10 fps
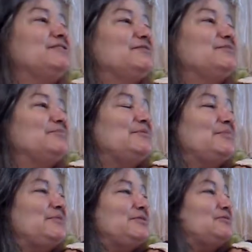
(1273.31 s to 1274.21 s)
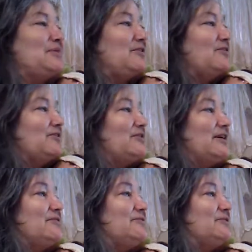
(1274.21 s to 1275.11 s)
don't know. Maybe it's my heart.
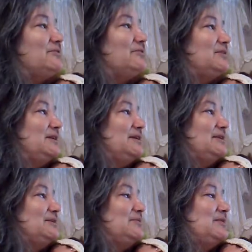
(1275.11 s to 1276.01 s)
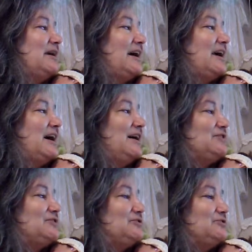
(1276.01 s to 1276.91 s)
I don't know. I
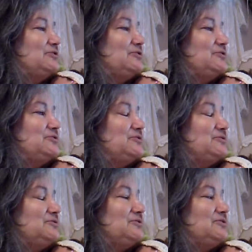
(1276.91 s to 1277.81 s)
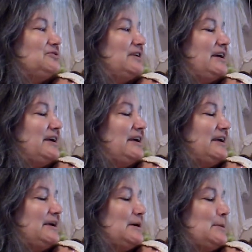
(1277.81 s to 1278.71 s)
got to learn to
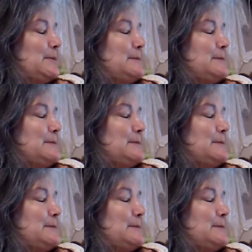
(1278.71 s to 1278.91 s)
say,